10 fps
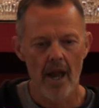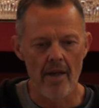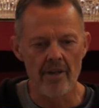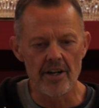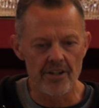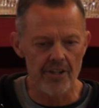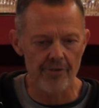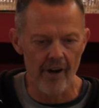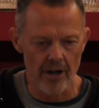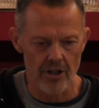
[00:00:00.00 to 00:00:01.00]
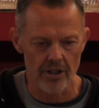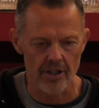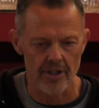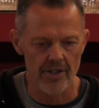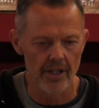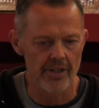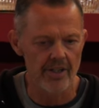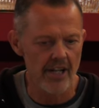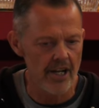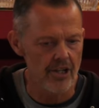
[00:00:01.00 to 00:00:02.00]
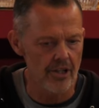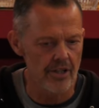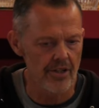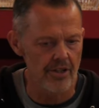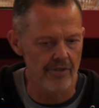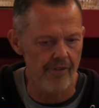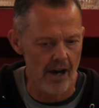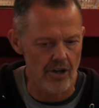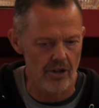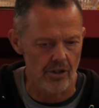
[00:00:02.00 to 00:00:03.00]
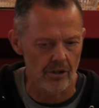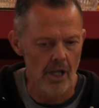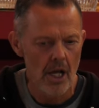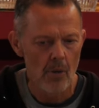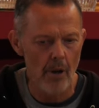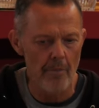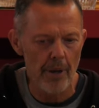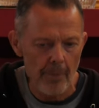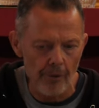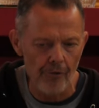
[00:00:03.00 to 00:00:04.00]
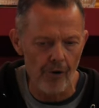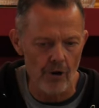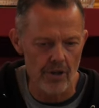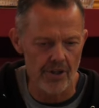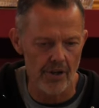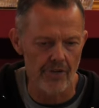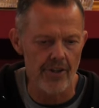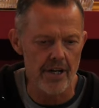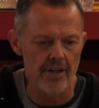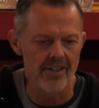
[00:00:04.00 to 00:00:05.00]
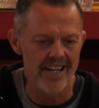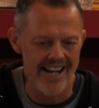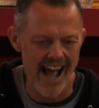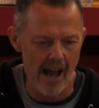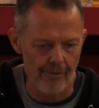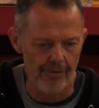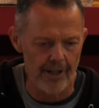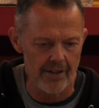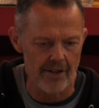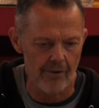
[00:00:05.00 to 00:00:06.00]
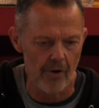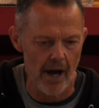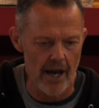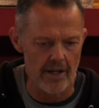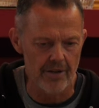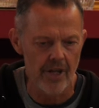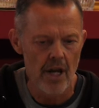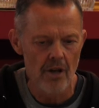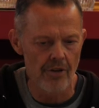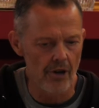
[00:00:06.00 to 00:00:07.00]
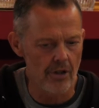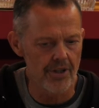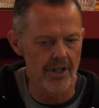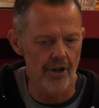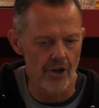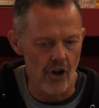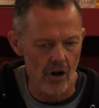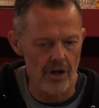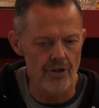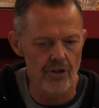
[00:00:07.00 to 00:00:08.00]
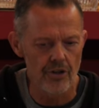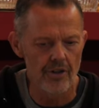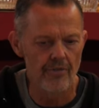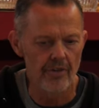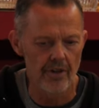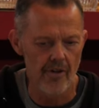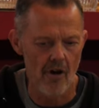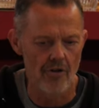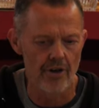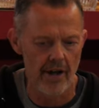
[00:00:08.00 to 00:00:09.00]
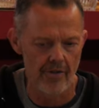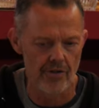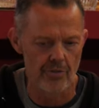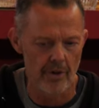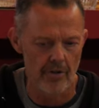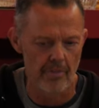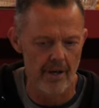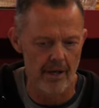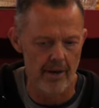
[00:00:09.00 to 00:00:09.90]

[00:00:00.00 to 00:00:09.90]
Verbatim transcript: And then dysfunction, it says attention is dysfunctional when people focus on things in afflictive ways, those that are not conducive to their own and others' well being.